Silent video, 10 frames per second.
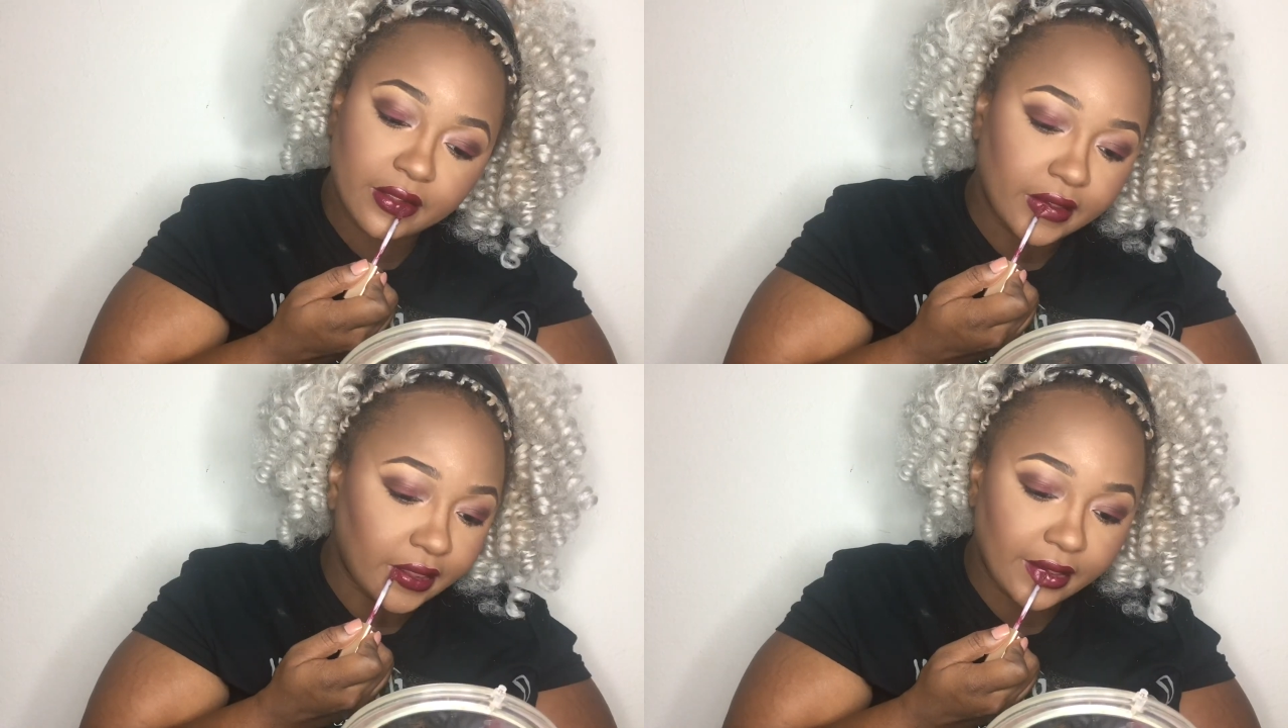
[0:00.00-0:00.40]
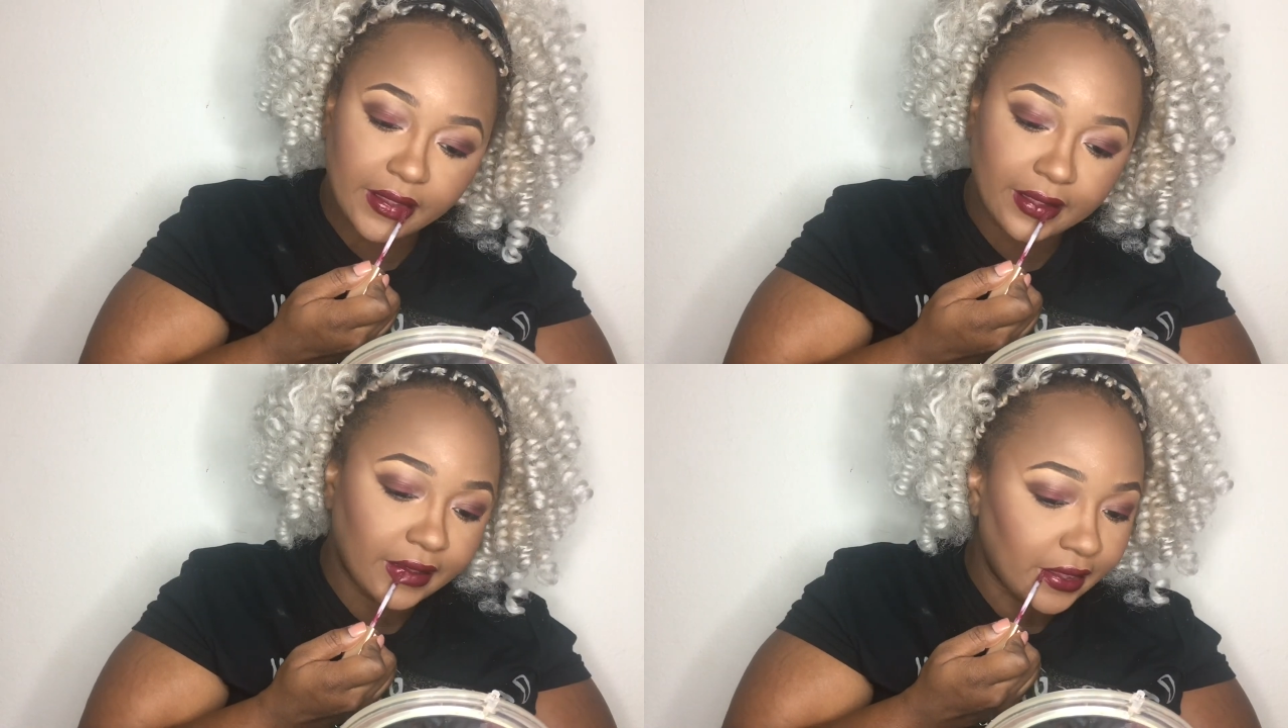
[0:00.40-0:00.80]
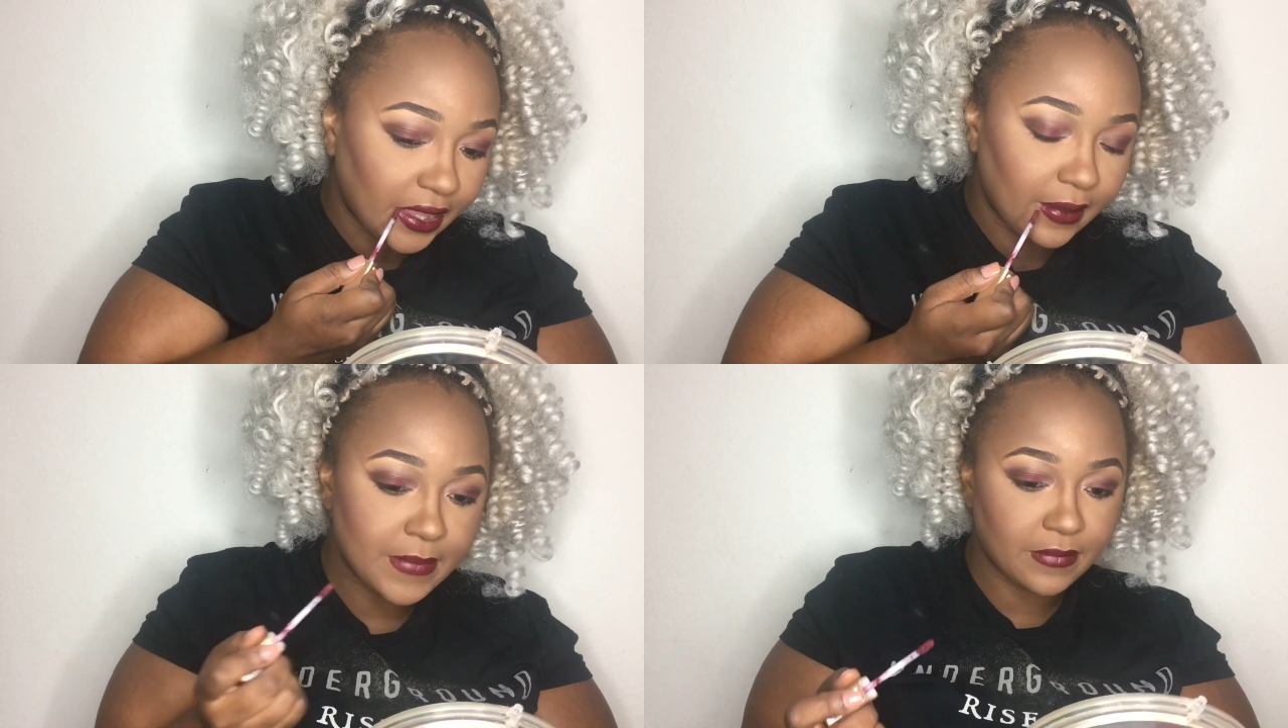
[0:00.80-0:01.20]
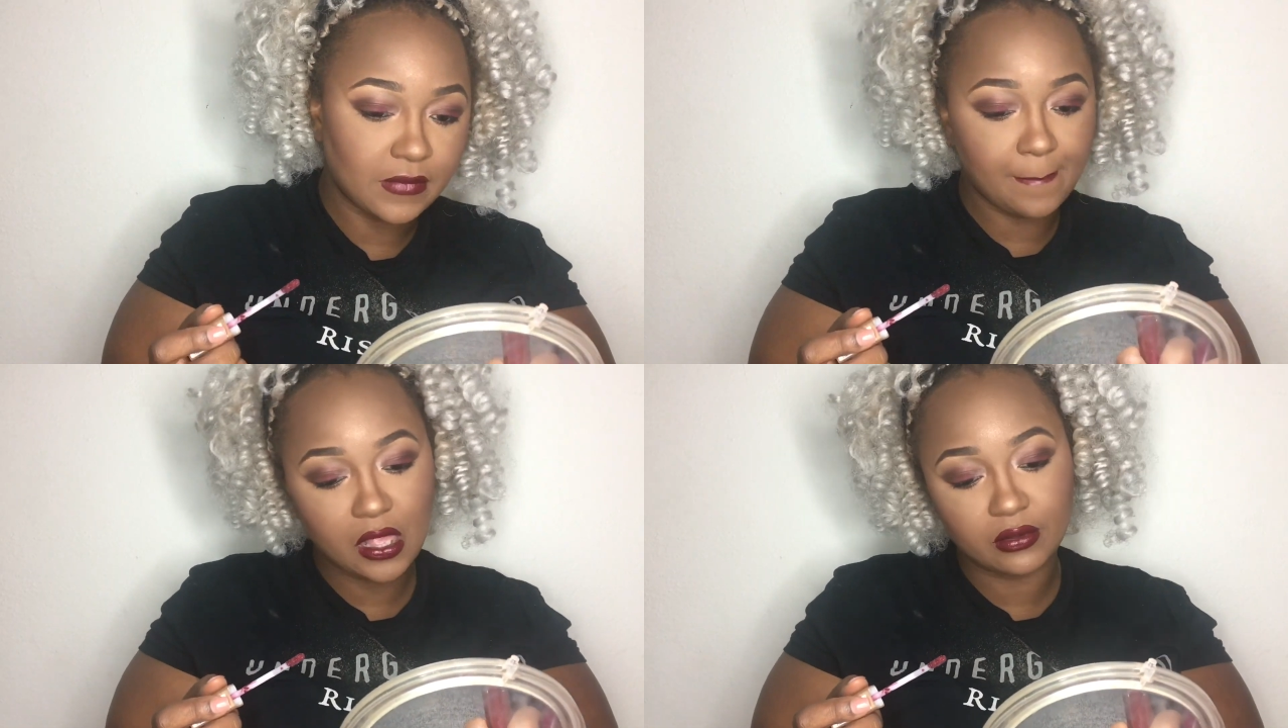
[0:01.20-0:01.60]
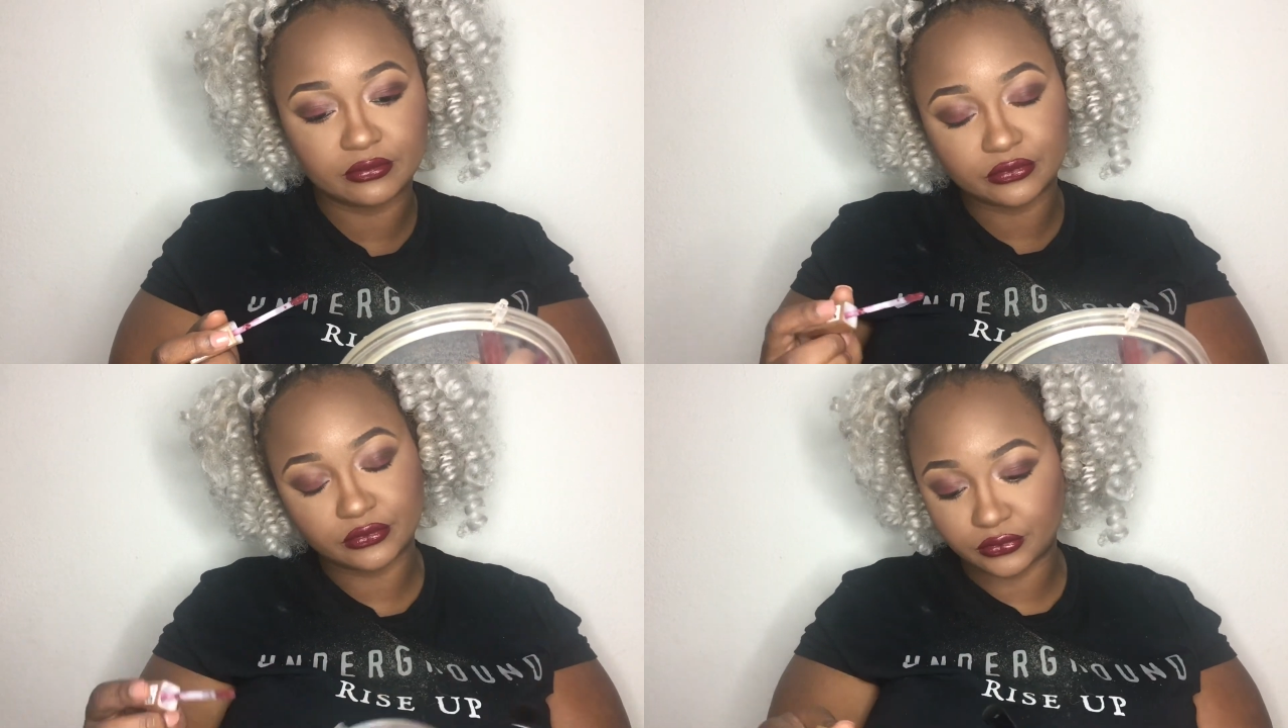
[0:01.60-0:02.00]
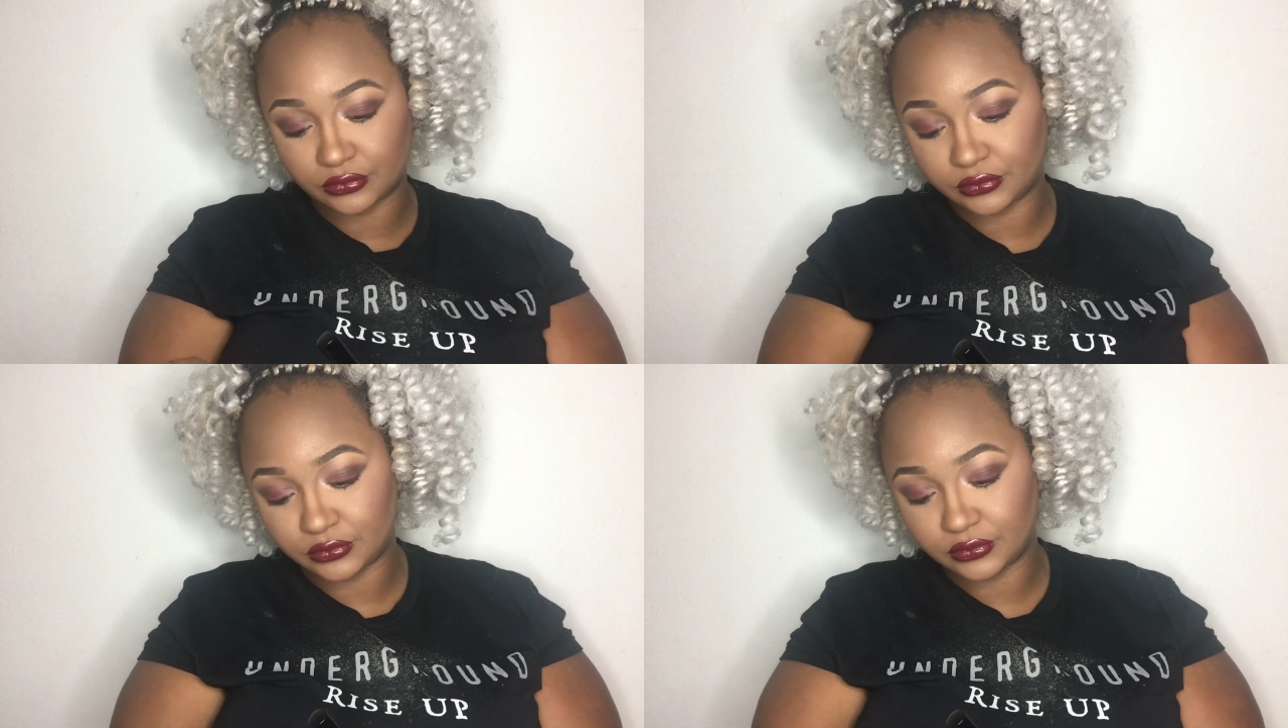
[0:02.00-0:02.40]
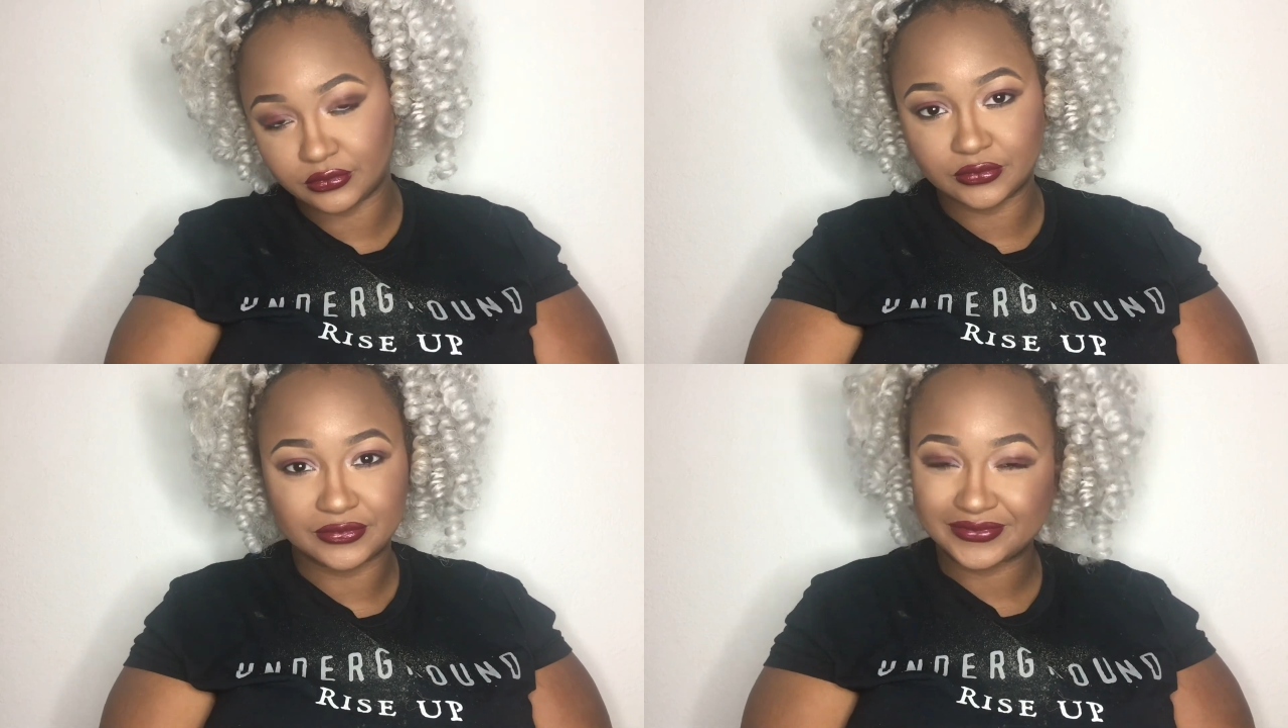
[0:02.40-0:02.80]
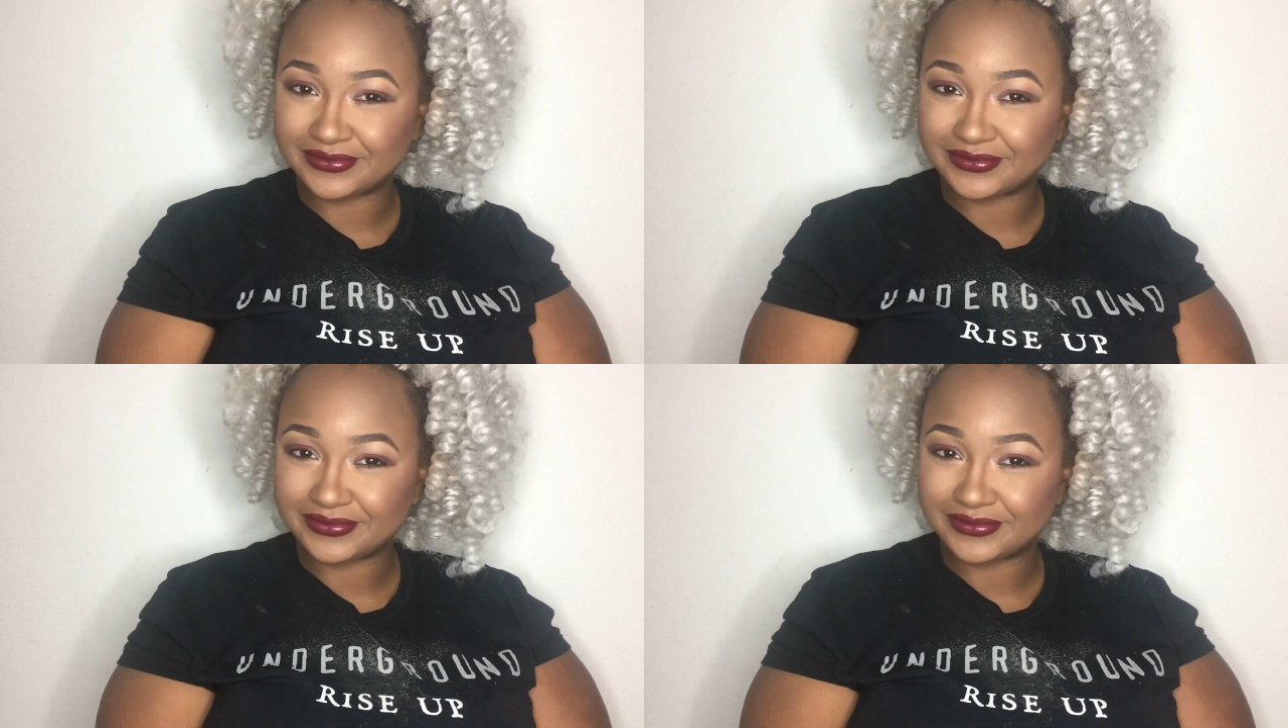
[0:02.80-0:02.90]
them lips right, girl. Now your look is complete.